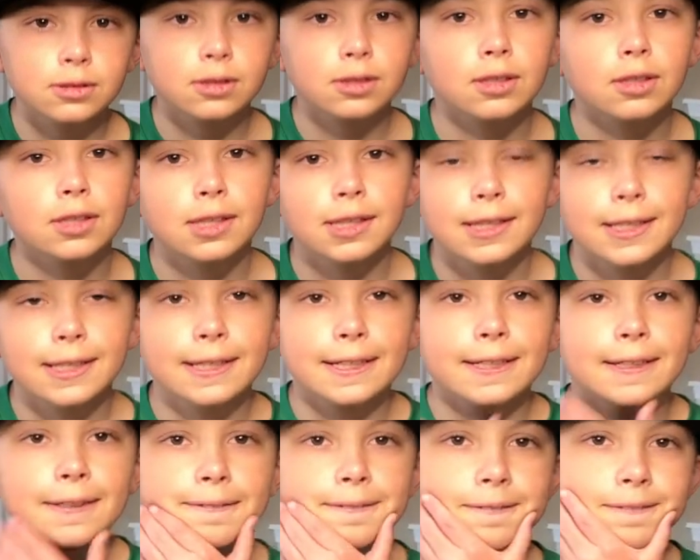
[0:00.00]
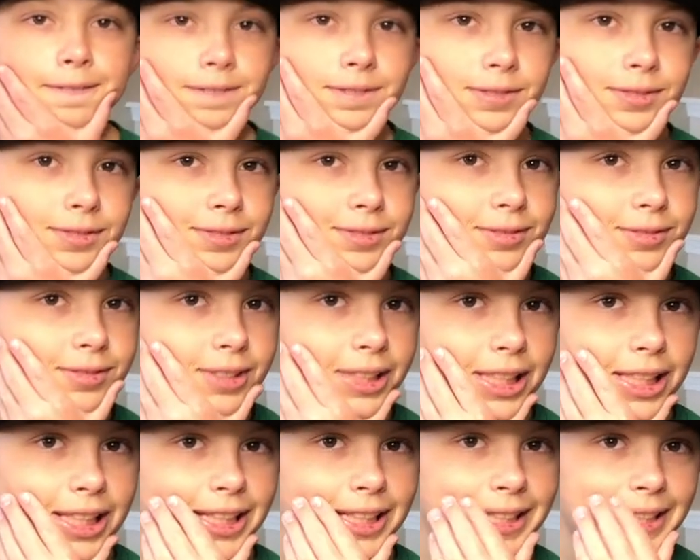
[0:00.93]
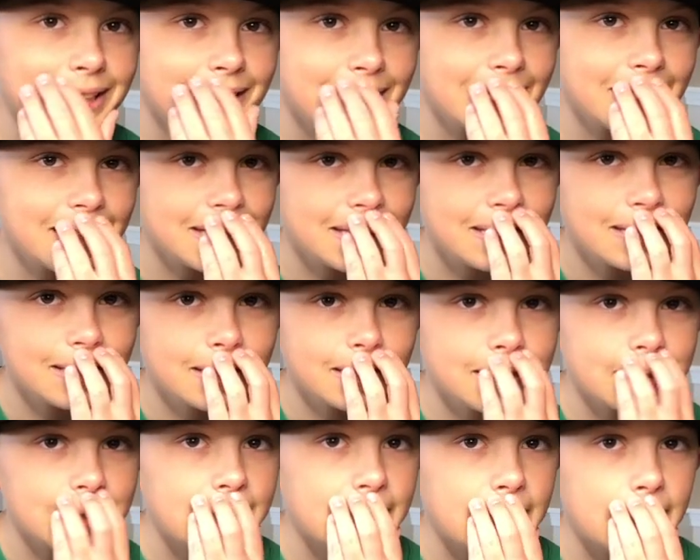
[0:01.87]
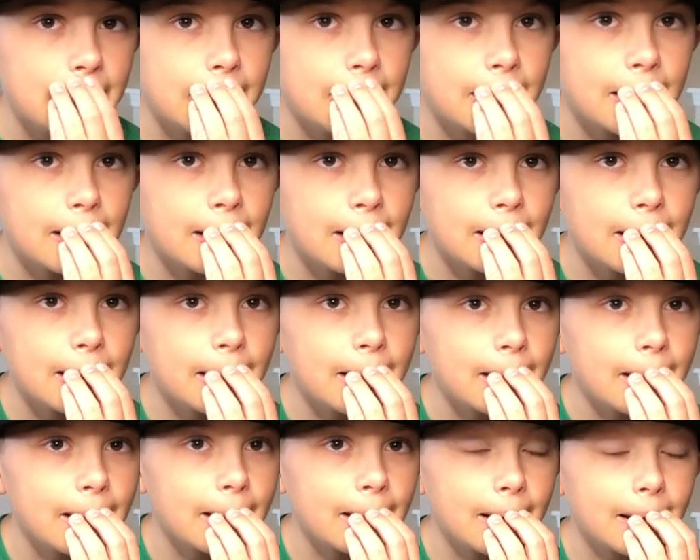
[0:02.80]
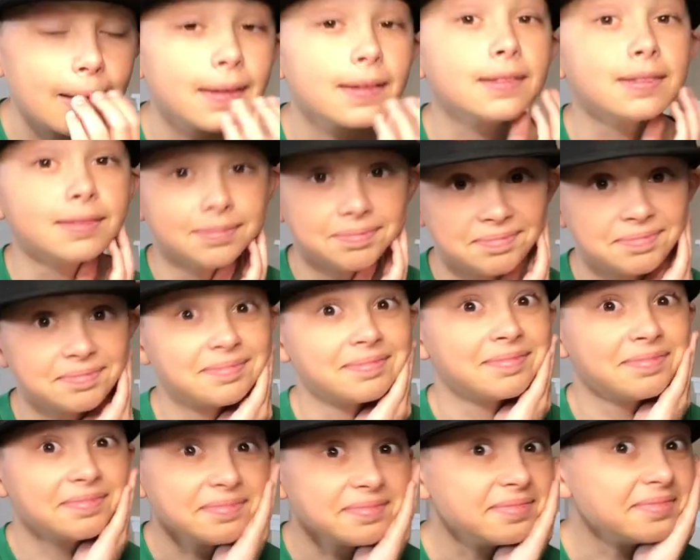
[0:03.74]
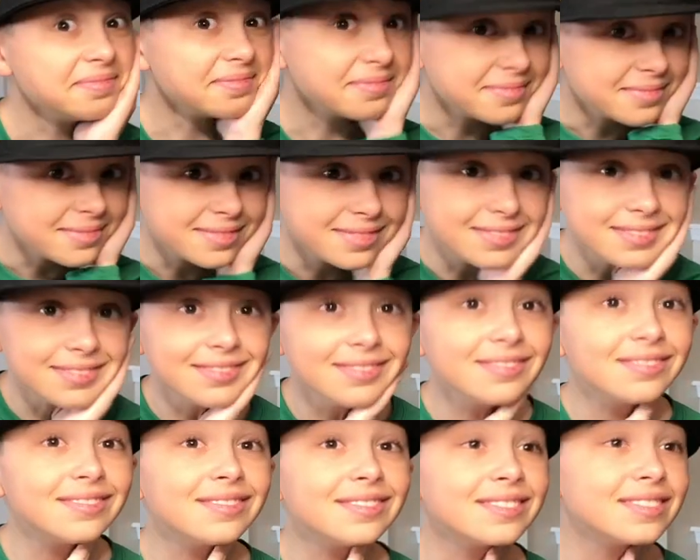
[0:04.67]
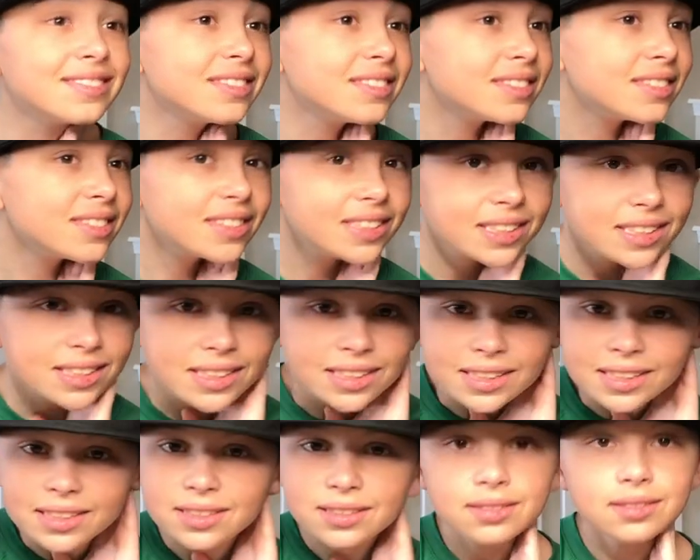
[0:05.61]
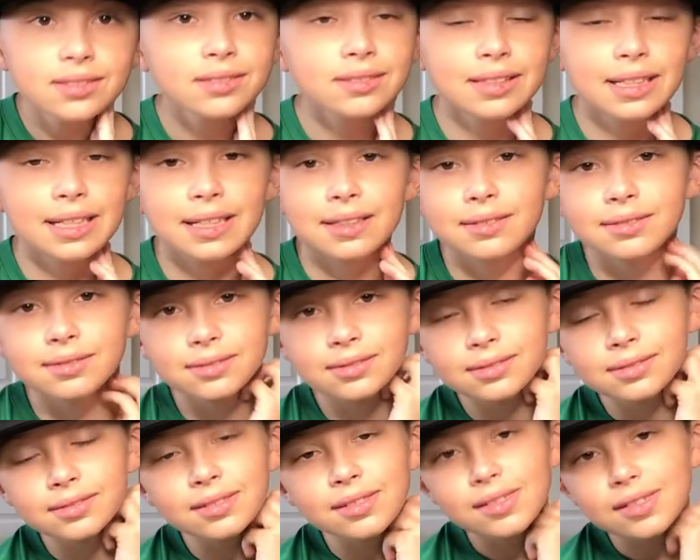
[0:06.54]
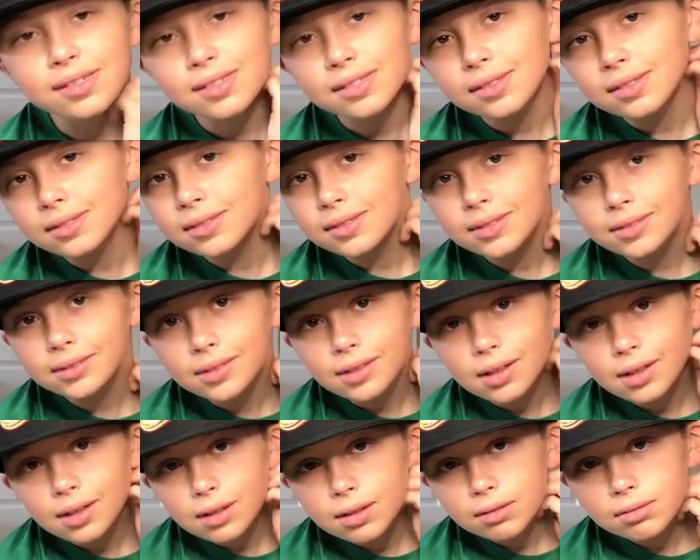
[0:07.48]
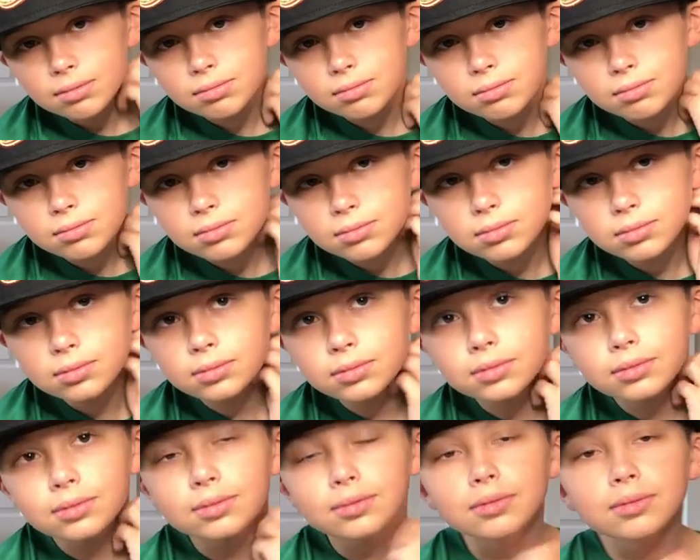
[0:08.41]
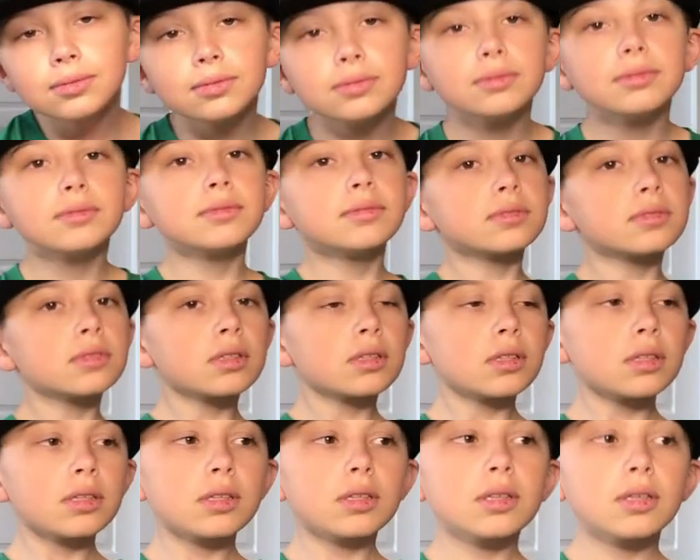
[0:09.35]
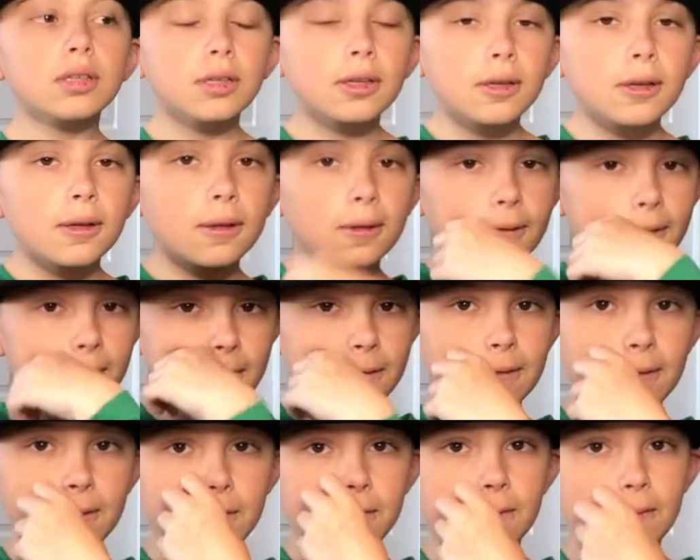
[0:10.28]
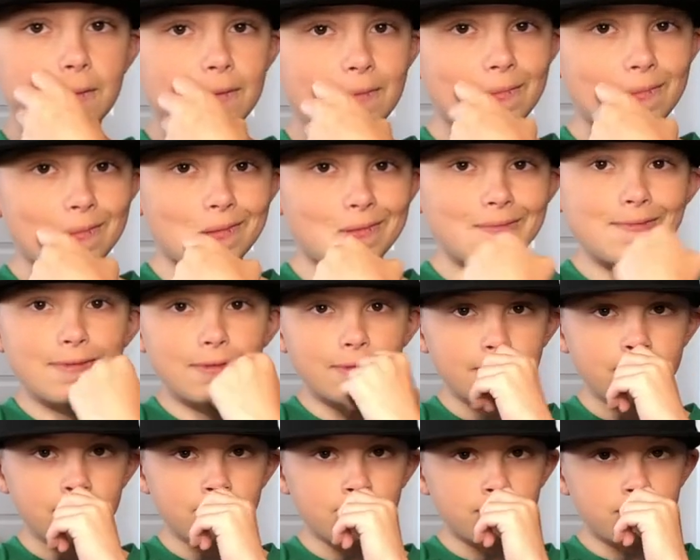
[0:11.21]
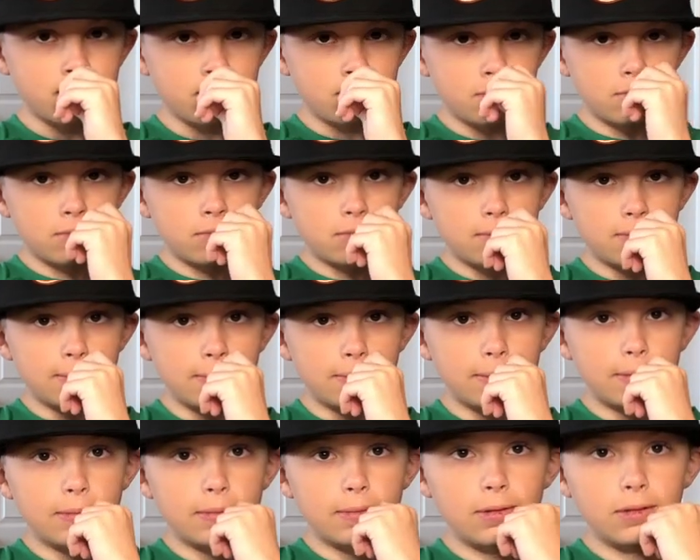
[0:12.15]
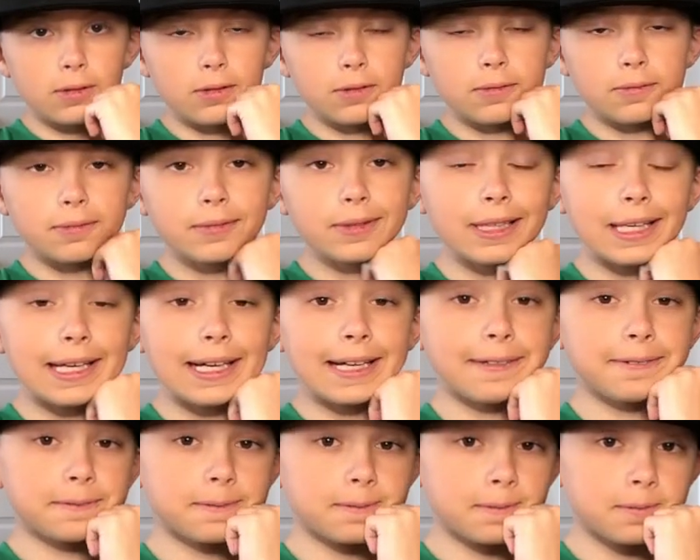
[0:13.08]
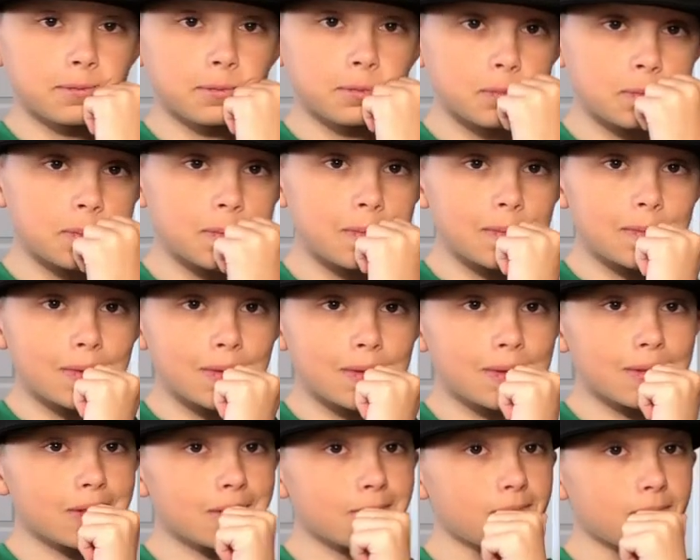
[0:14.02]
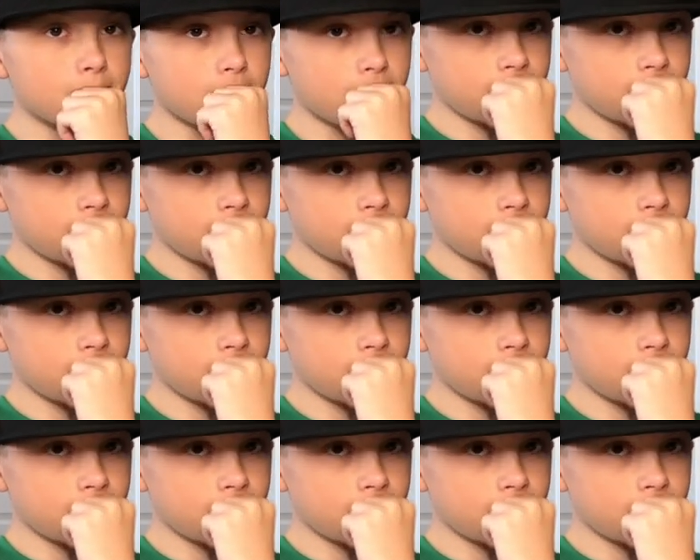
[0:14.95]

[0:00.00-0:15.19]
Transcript: She said, how many do you want? I said, well, how many can you spare? She said, oh, we have a ton of pennies. So we probably could have gotten more, but we didn't, and that's fine. And then we know Bank of America said they would also work with us. They just couldn't yesterday because they were super busy, which is fine, no big deal.